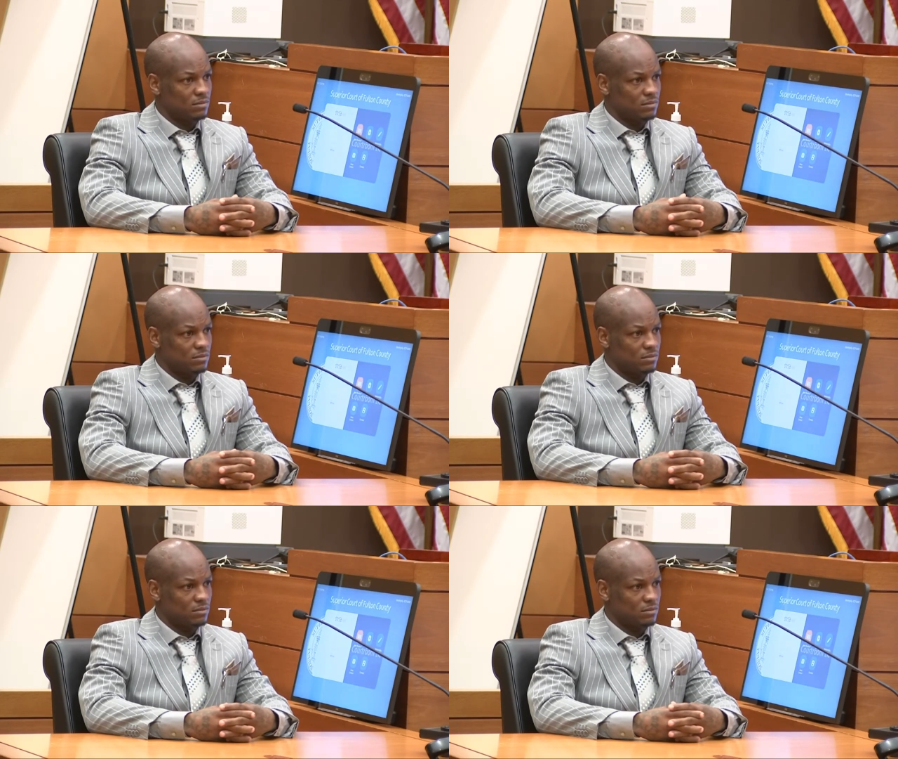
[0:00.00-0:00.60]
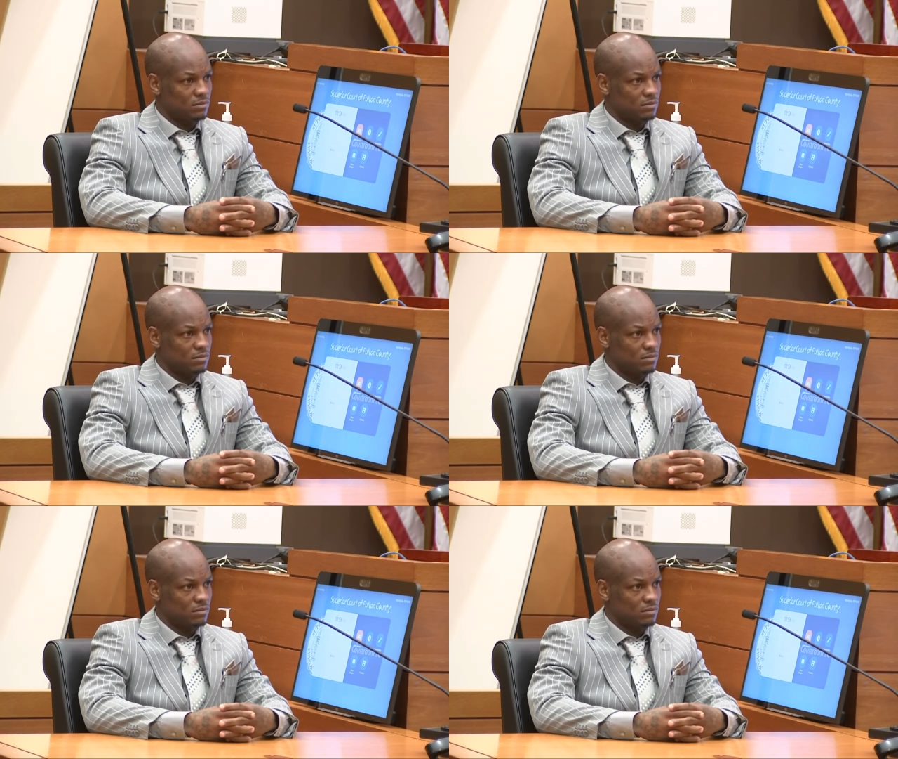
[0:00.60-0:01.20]

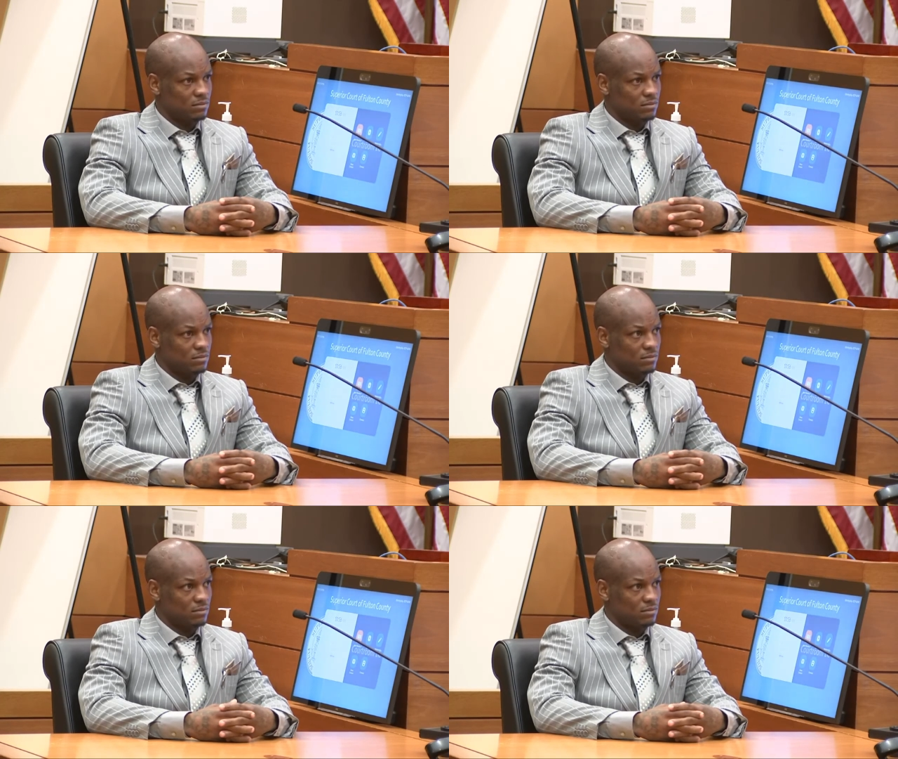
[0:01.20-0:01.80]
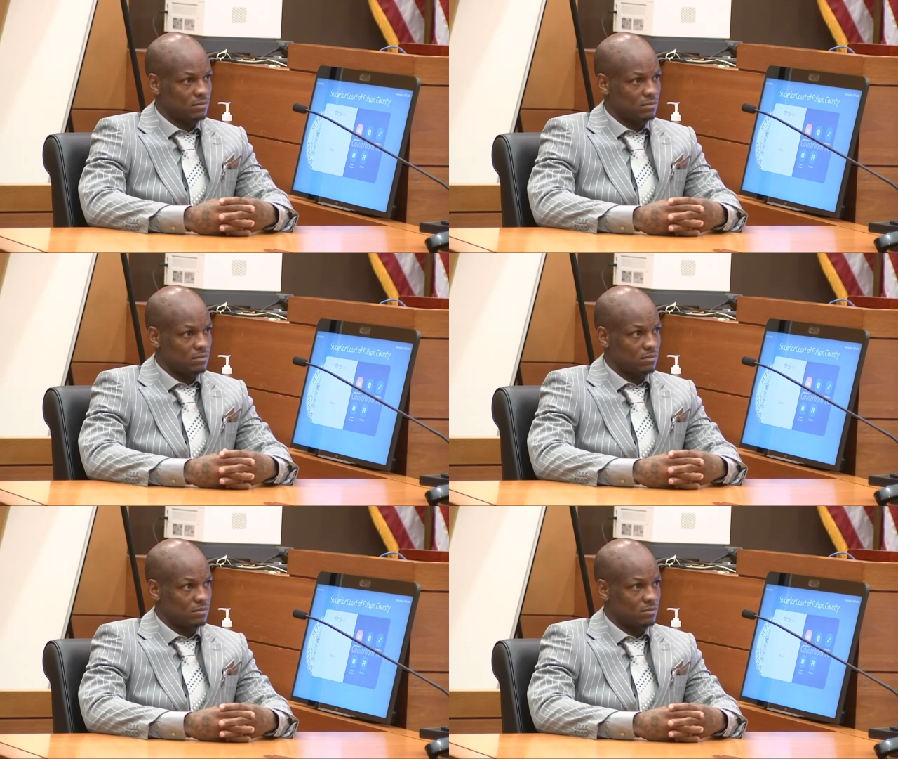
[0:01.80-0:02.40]

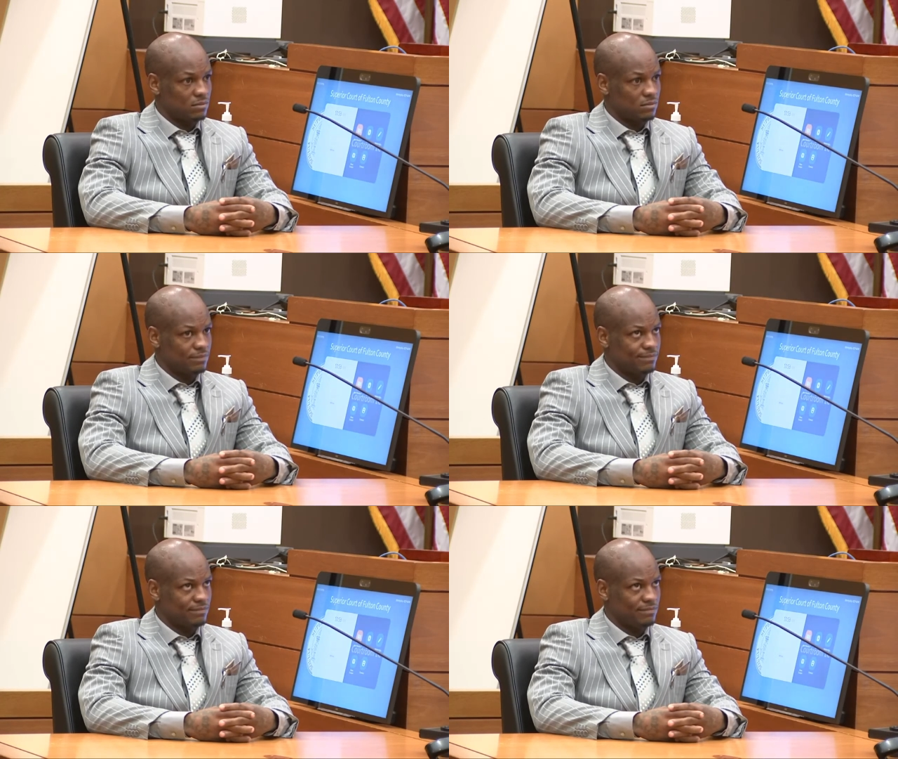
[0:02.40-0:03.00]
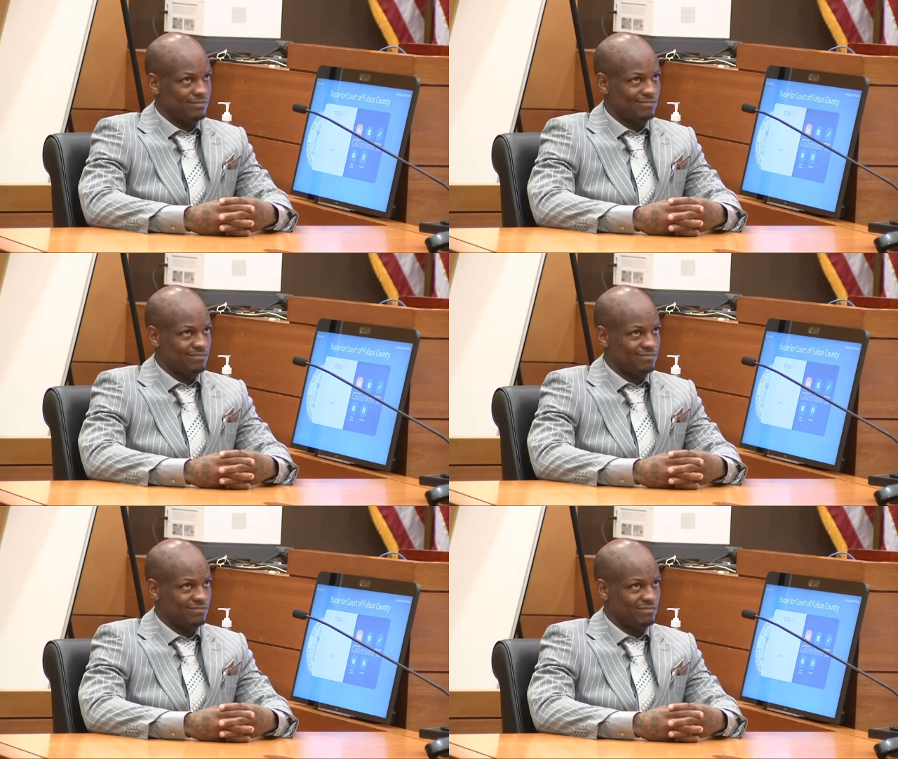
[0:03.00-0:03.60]

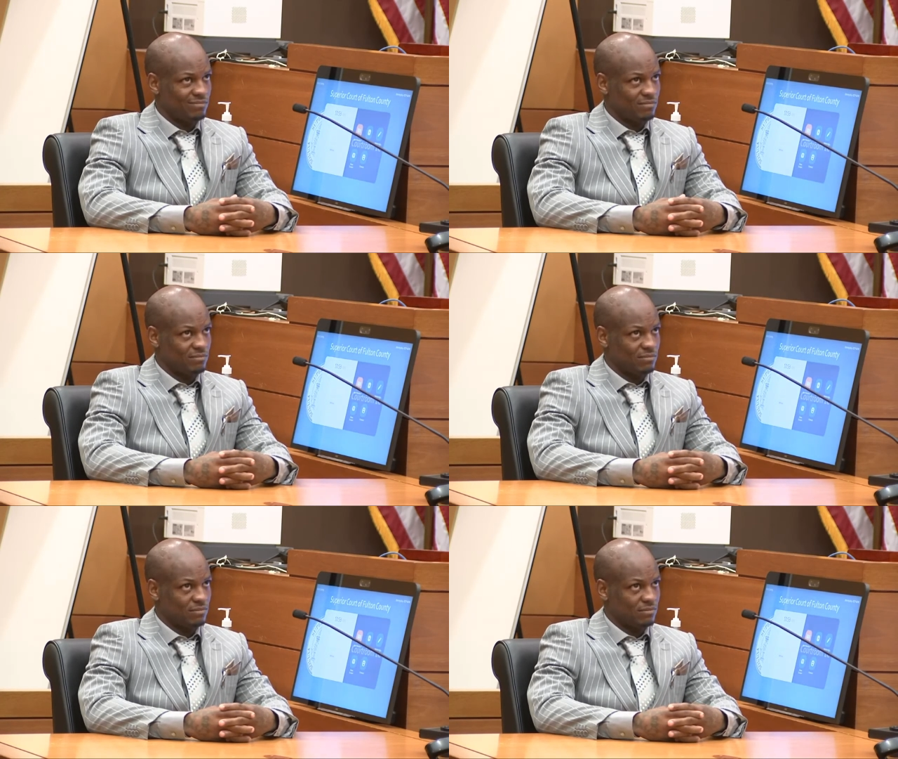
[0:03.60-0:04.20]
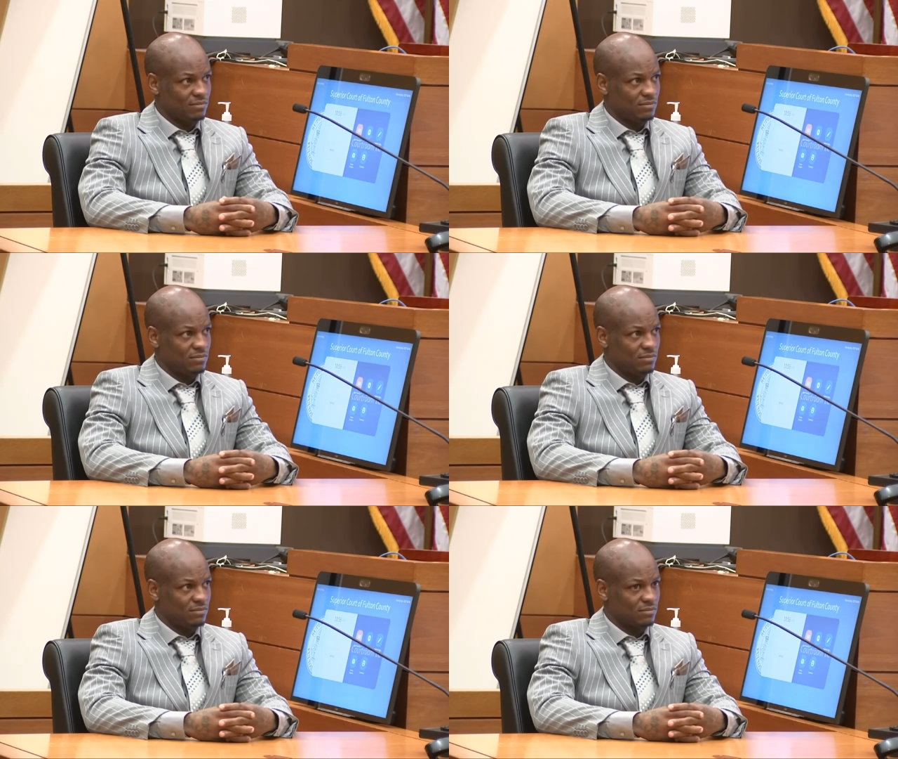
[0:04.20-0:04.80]

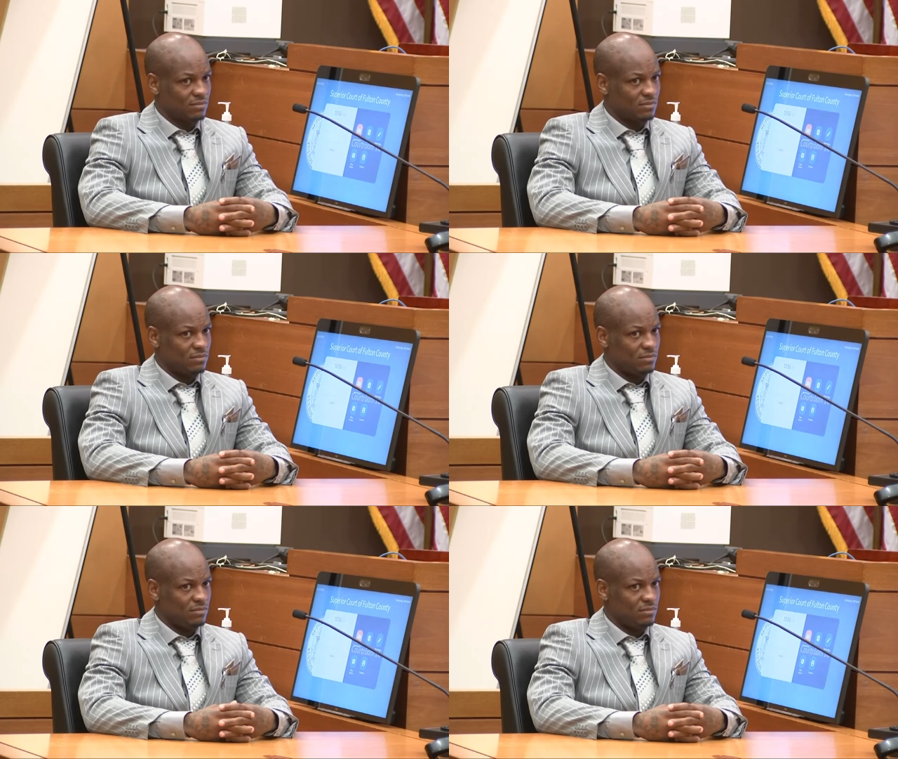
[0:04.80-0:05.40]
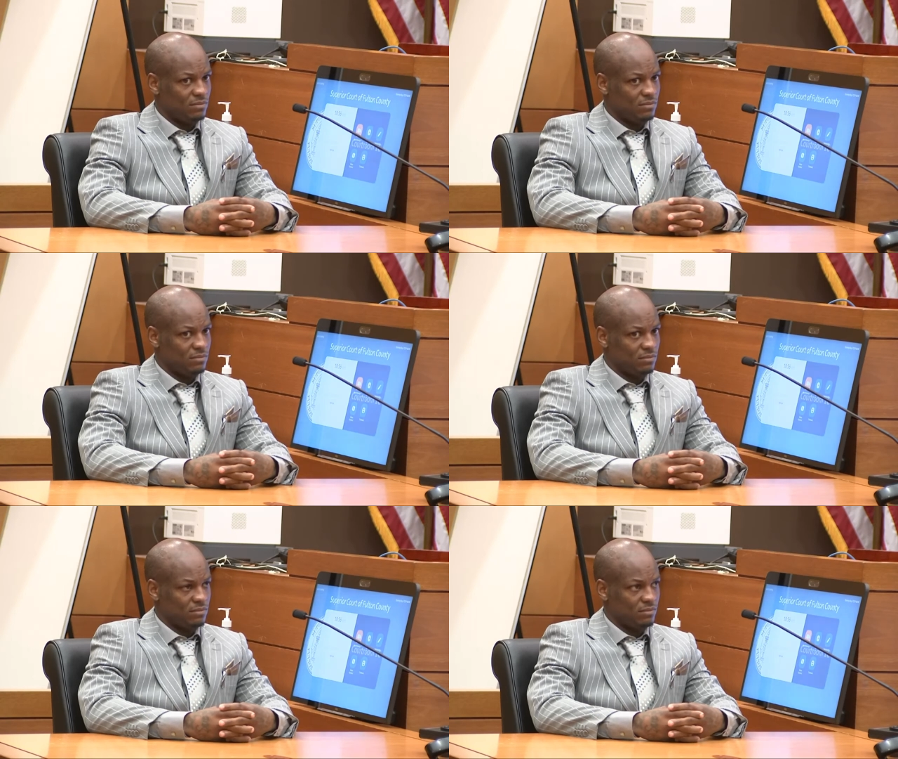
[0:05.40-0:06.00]

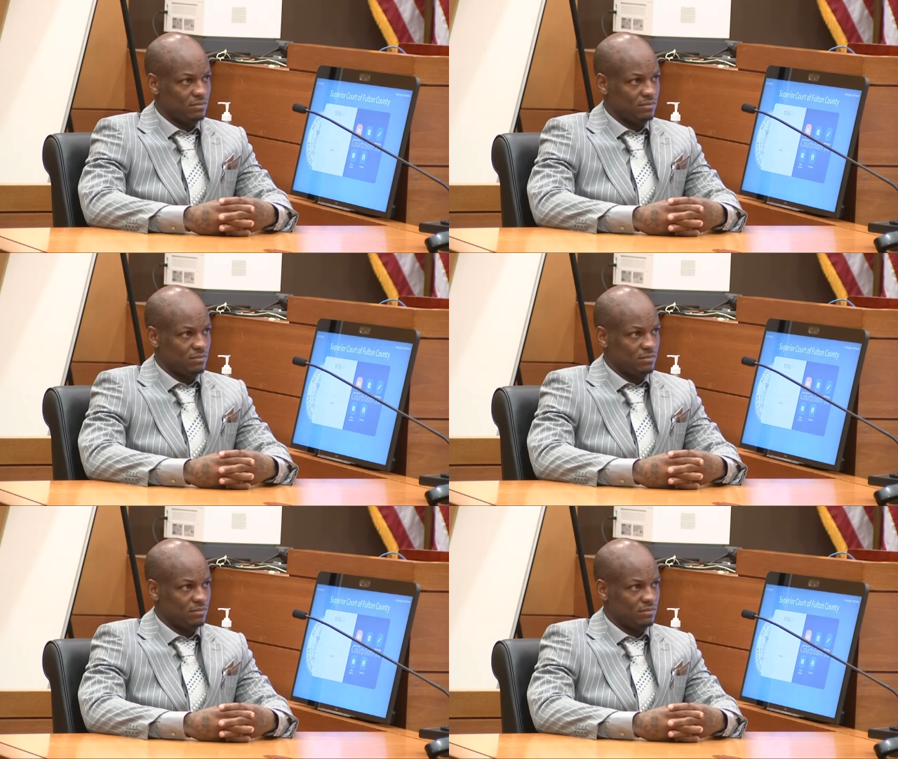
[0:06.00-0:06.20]
(silence)